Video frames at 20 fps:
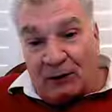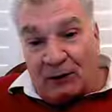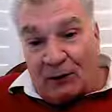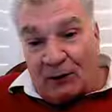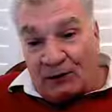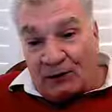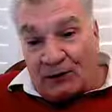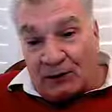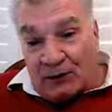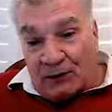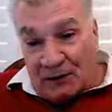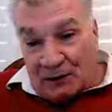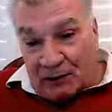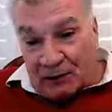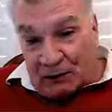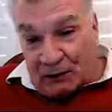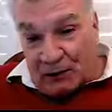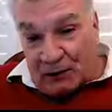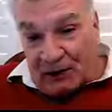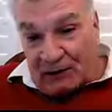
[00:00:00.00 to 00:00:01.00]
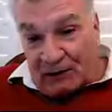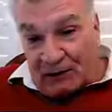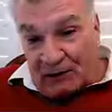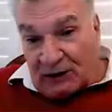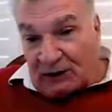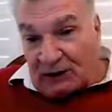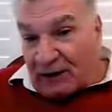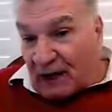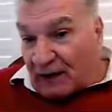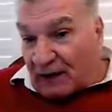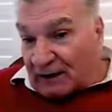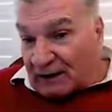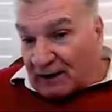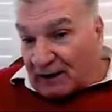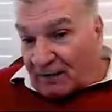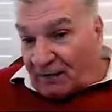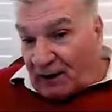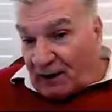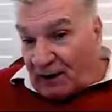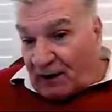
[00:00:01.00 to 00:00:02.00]
which is, you can see delta
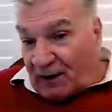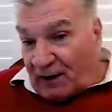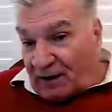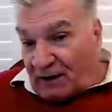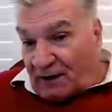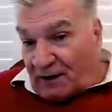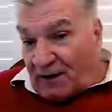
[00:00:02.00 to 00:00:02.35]
V